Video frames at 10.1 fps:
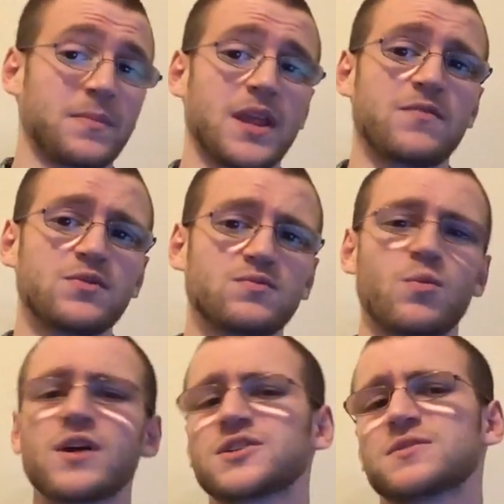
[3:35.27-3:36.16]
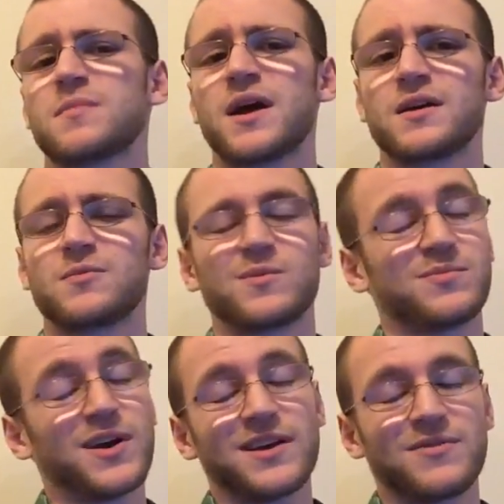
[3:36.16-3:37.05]
If you watch my, well,
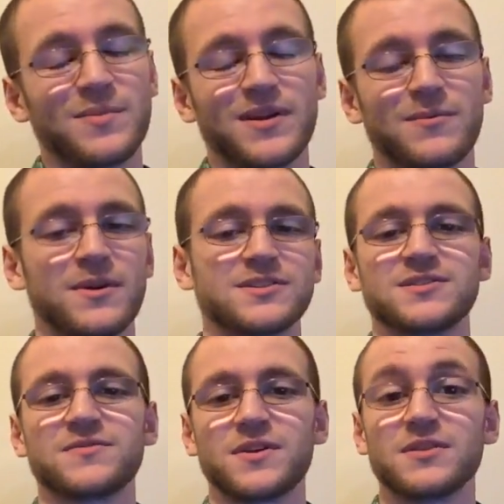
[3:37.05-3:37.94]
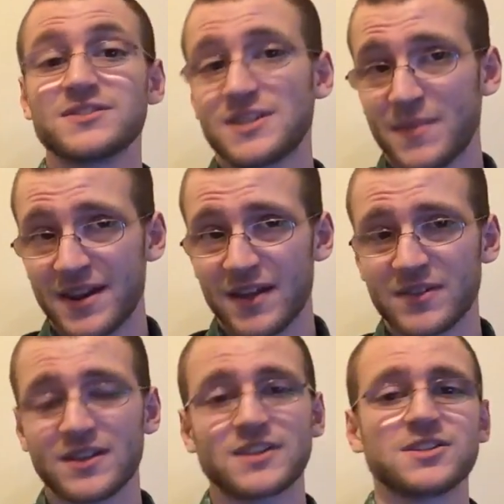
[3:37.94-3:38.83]
probably everybody that watched this video has seen my knife
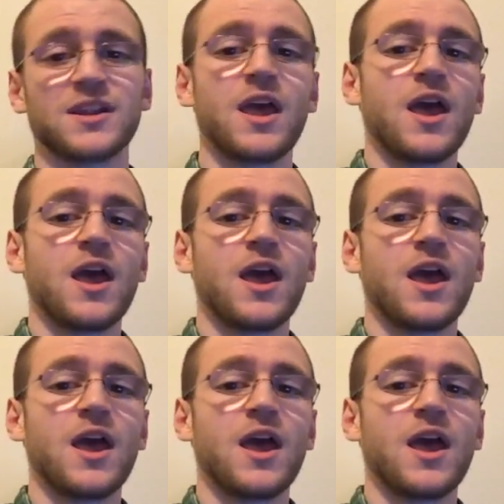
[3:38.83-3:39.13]
collection.